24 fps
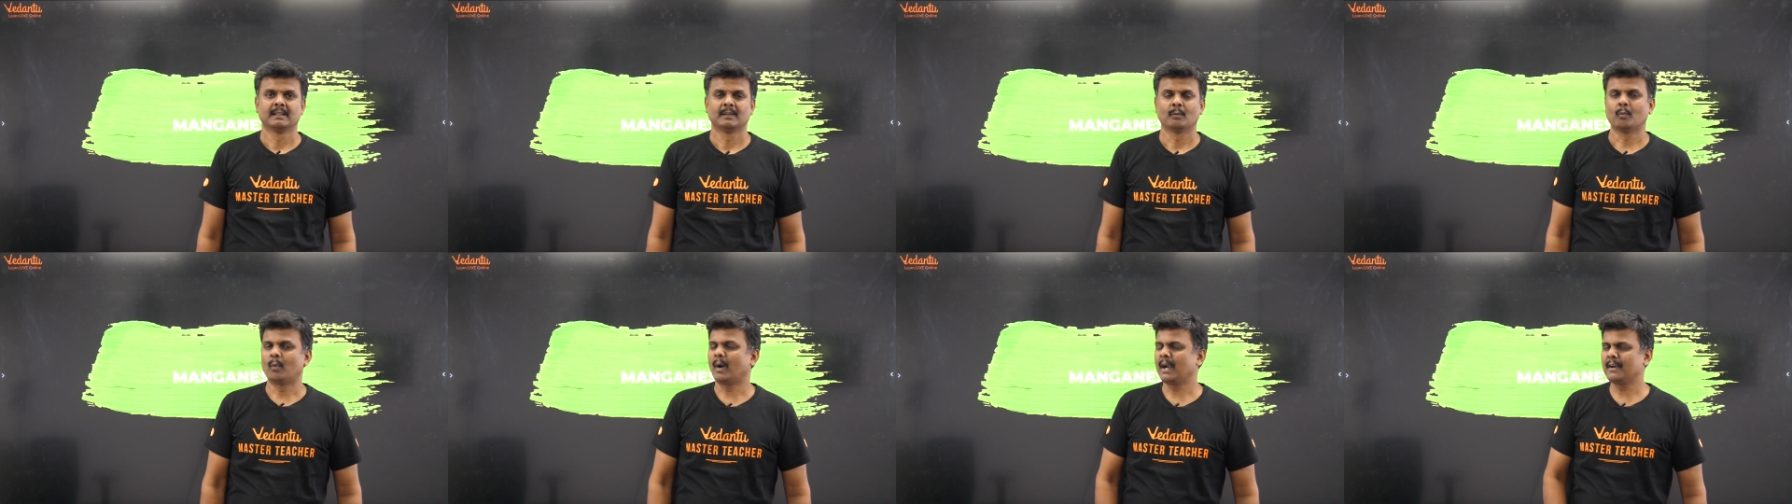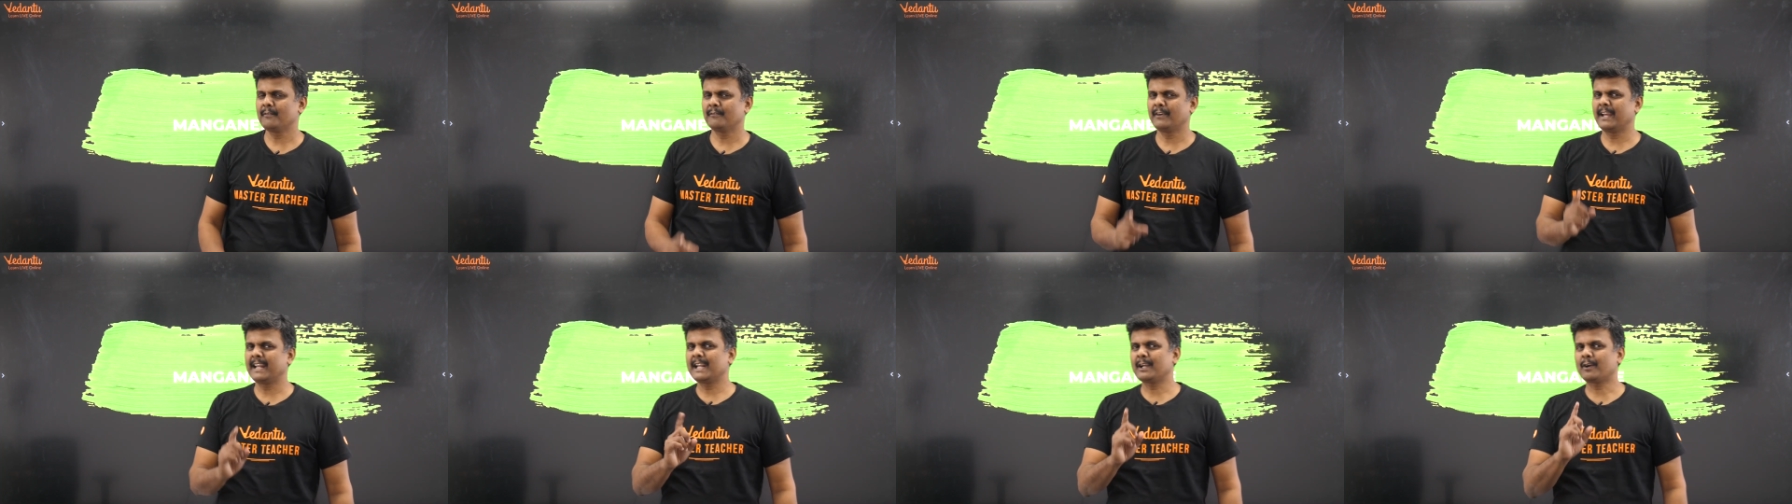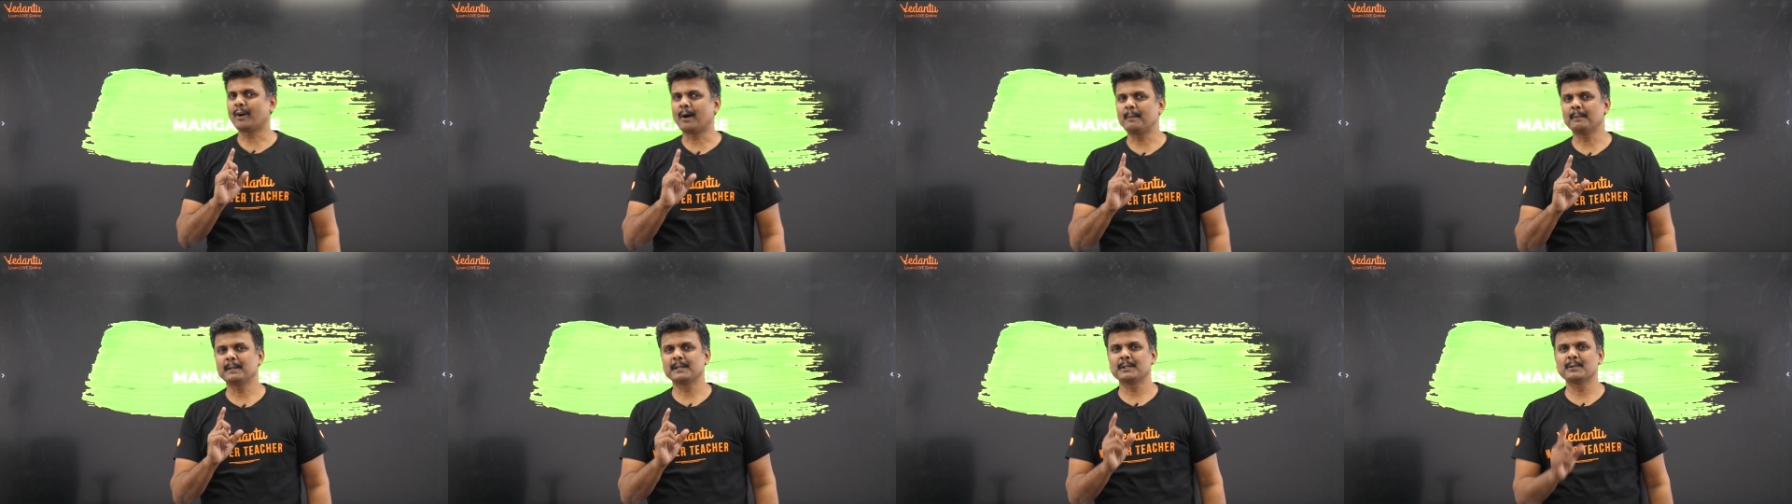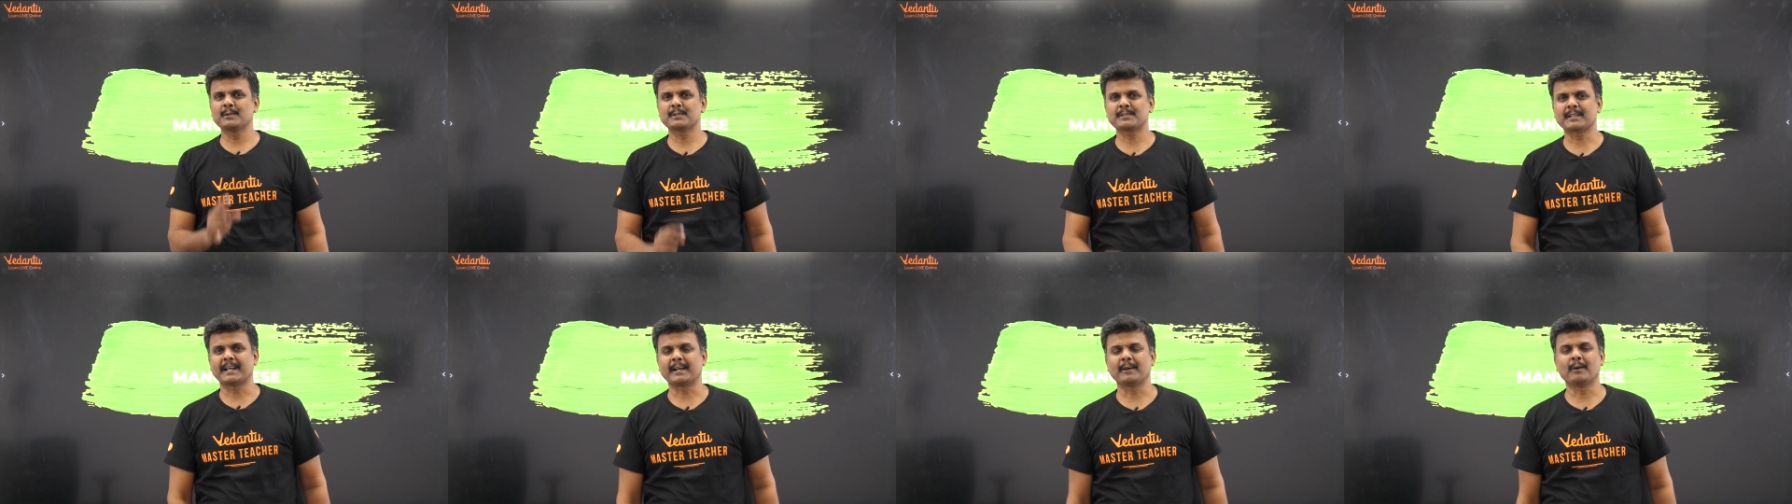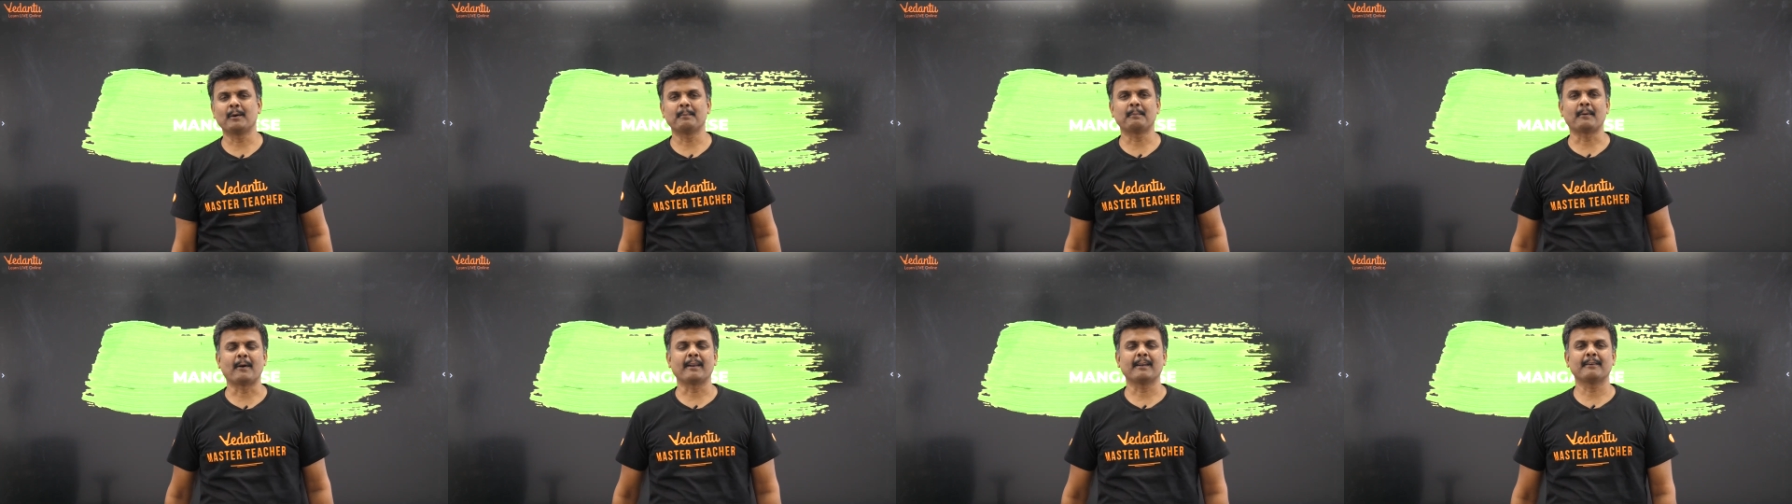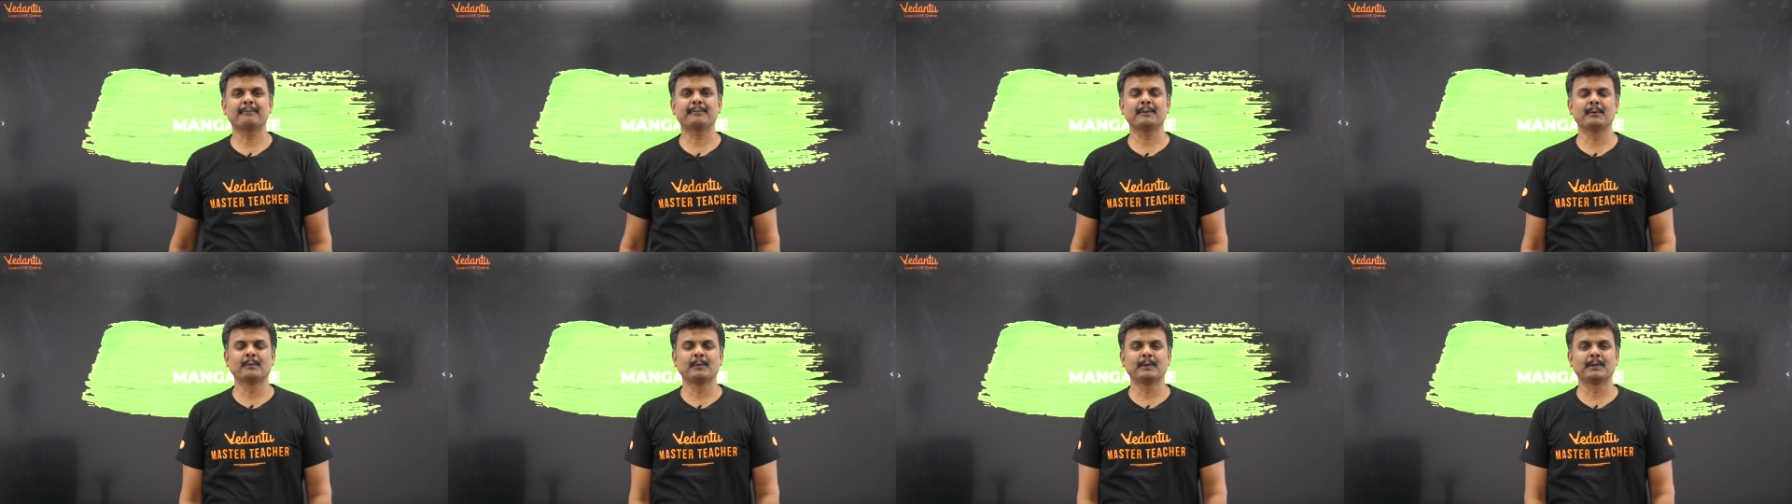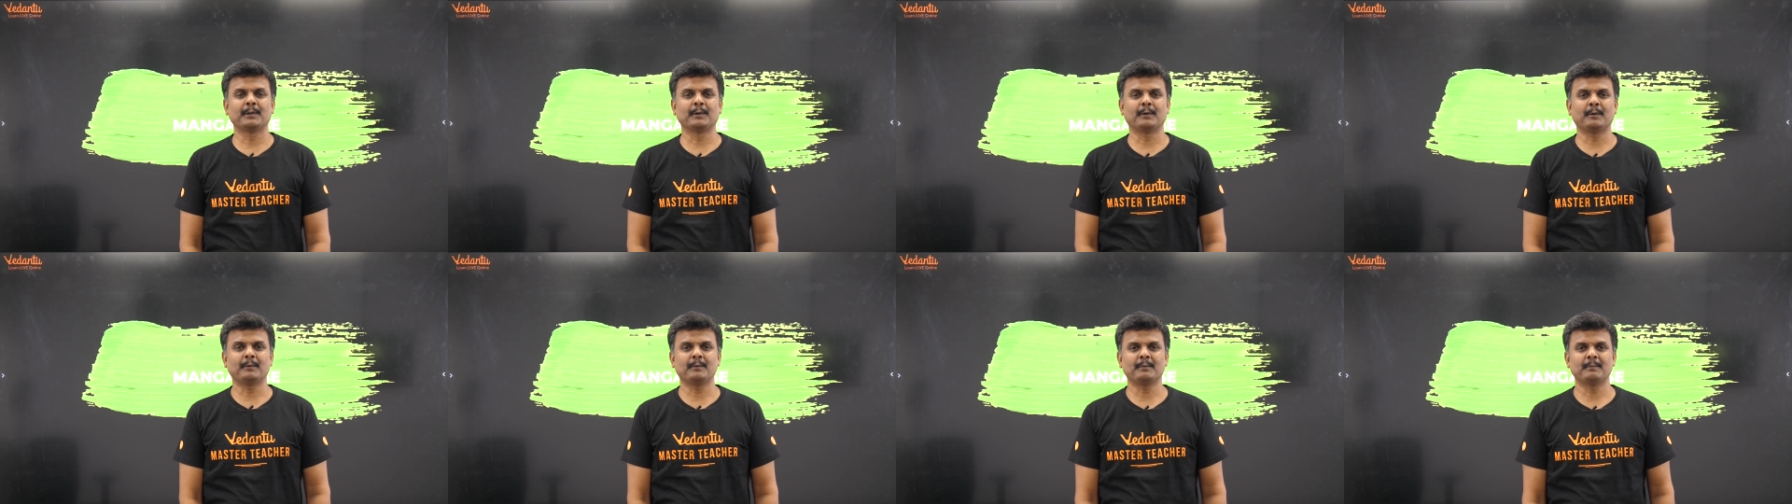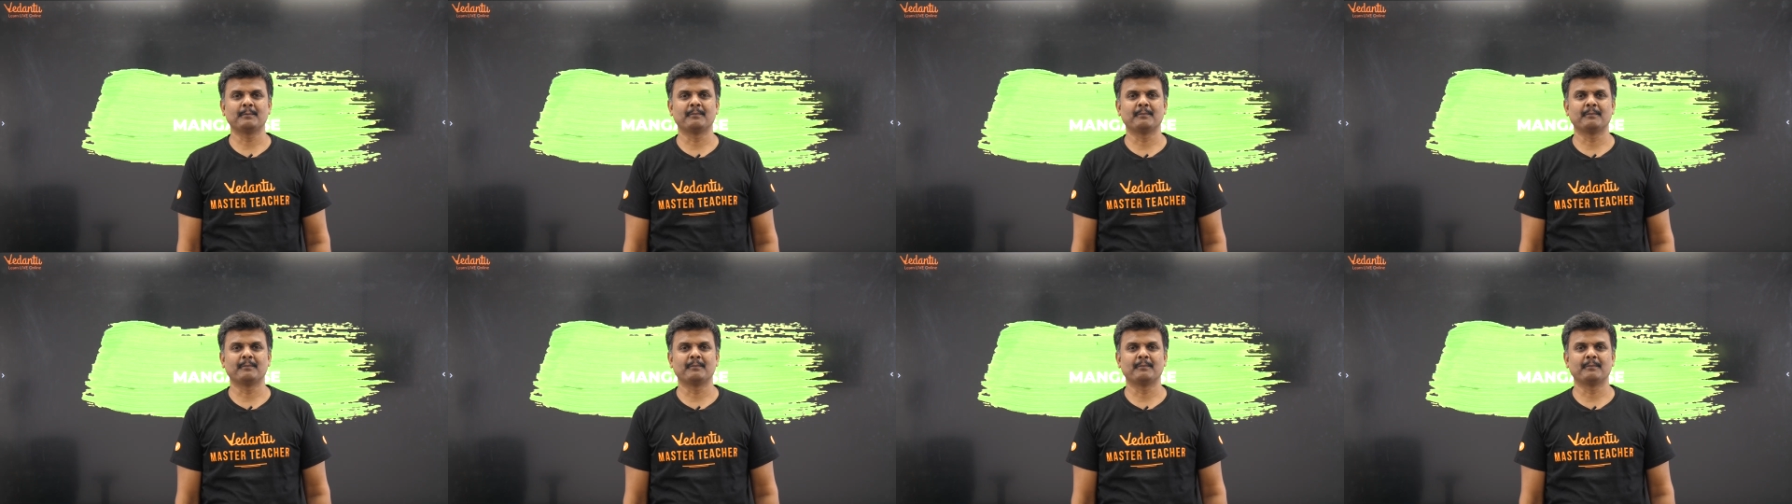One very common use, I hope all of you would know.